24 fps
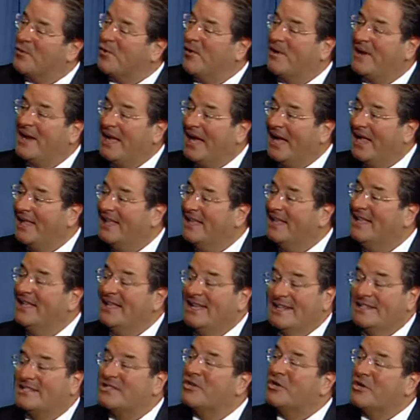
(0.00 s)
or not.
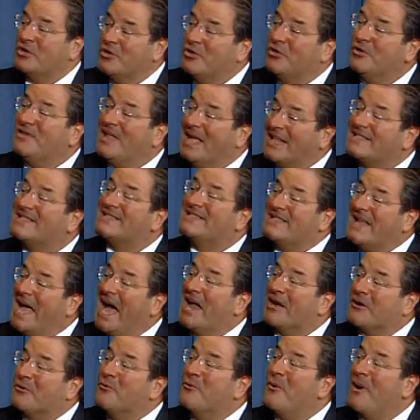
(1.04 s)
That's
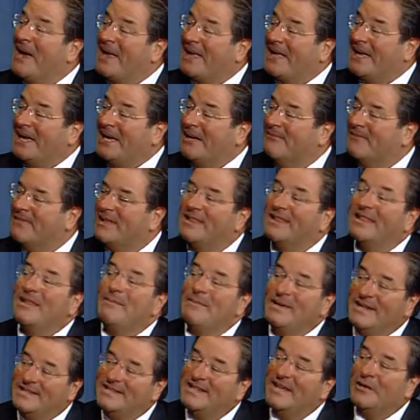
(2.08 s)
not who I am. Let
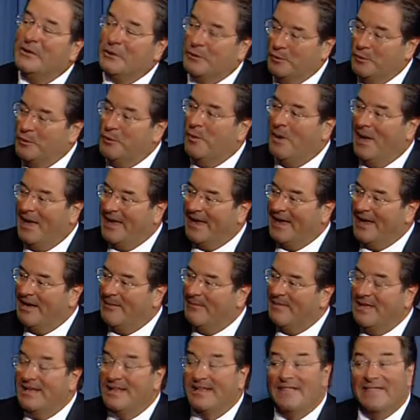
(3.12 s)
me tell you who I am.
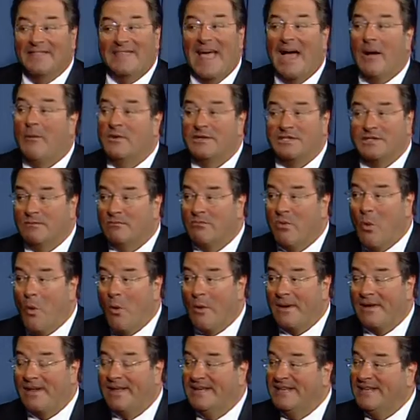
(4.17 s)
That was
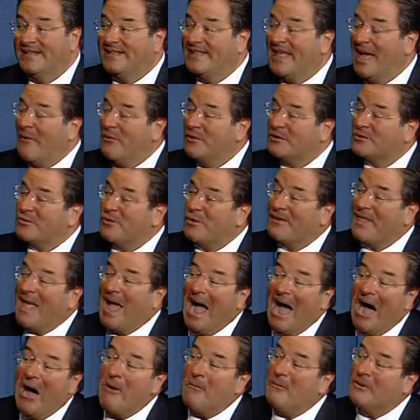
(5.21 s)
important. That was worth
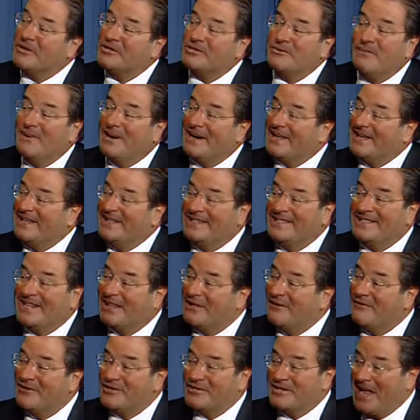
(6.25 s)
how much money in
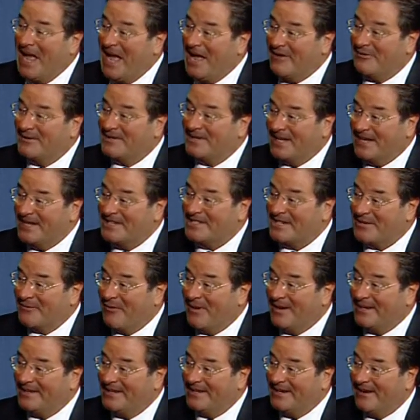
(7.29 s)
television advertising
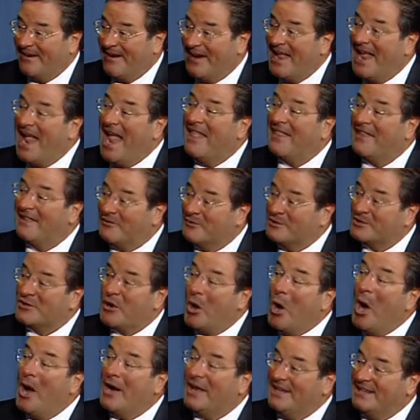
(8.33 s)
right there. Right. And that there was an
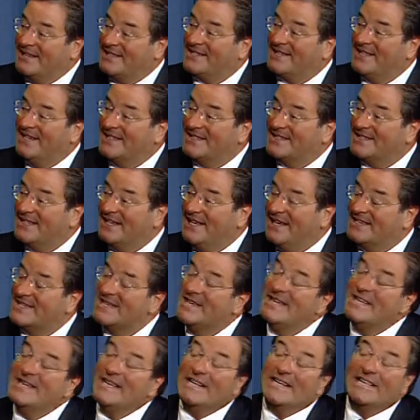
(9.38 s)
audience that size.
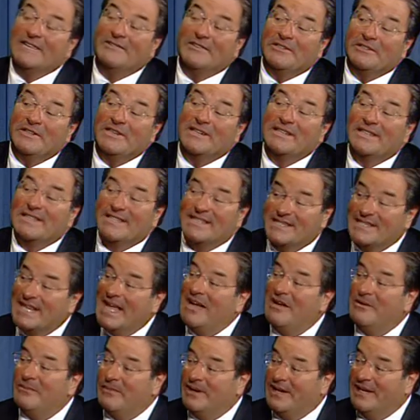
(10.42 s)
And if you look at the
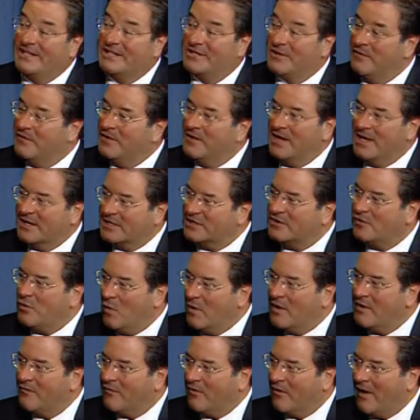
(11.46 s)
sound bites over the next
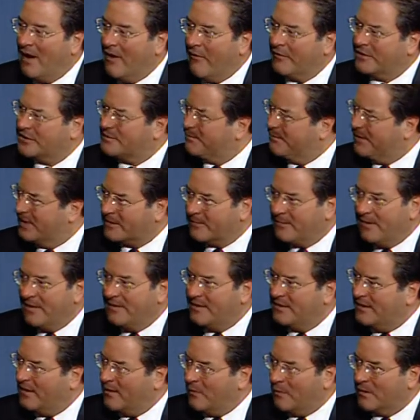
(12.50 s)
24 hours, picked by the
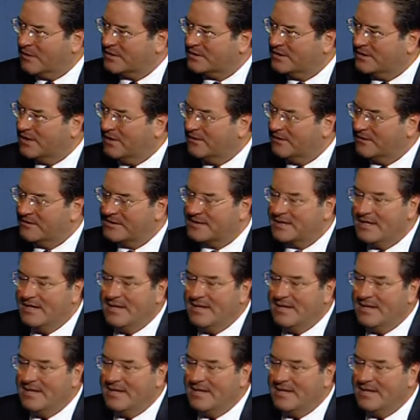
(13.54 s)
networks and others,